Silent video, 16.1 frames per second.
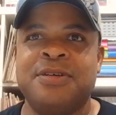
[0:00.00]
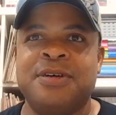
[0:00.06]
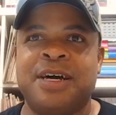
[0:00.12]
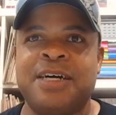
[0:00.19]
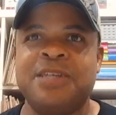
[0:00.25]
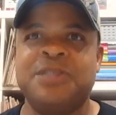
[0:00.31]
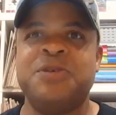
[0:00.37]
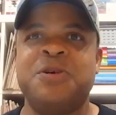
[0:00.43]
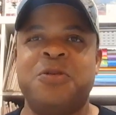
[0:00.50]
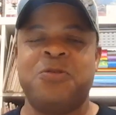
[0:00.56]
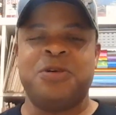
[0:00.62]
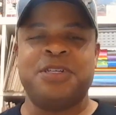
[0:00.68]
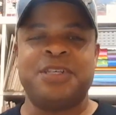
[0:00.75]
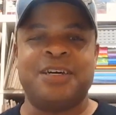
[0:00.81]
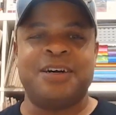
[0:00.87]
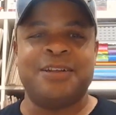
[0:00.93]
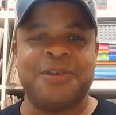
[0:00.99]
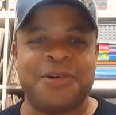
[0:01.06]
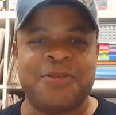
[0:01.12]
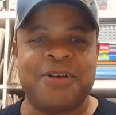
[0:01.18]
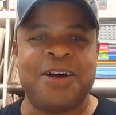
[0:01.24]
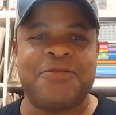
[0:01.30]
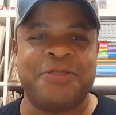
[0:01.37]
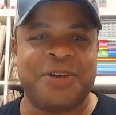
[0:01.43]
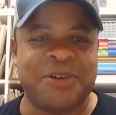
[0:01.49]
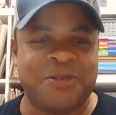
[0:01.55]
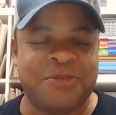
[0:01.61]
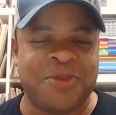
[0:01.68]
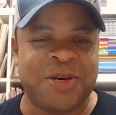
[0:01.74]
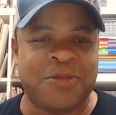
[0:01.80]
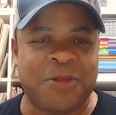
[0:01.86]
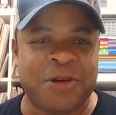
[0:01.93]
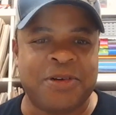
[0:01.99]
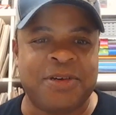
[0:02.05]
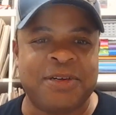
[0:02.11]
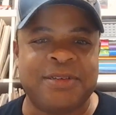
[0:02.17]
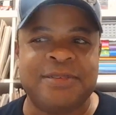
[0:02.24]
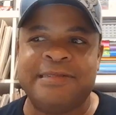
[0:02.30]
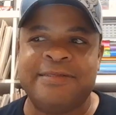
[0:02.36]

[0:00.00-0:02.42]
a one color graphic on my work.